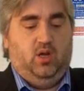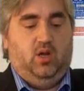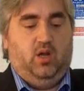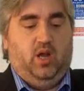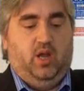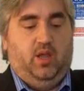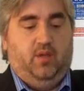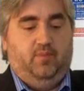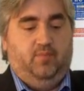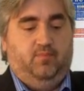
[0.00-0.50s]

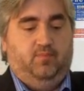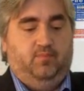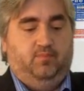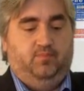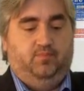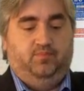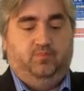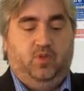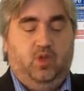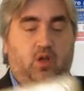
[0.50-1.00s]
Okay.
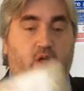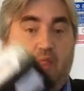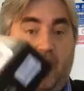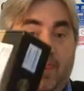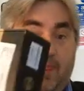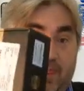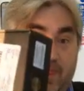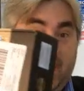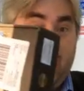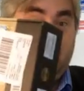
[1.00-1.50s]

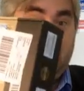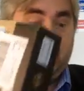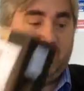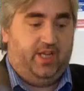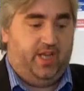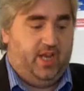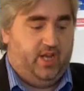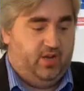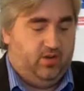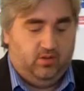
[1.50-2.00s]
That's
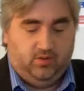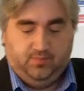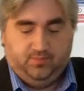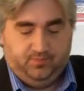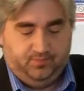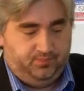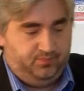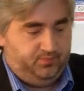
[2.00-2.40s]
the Kindle.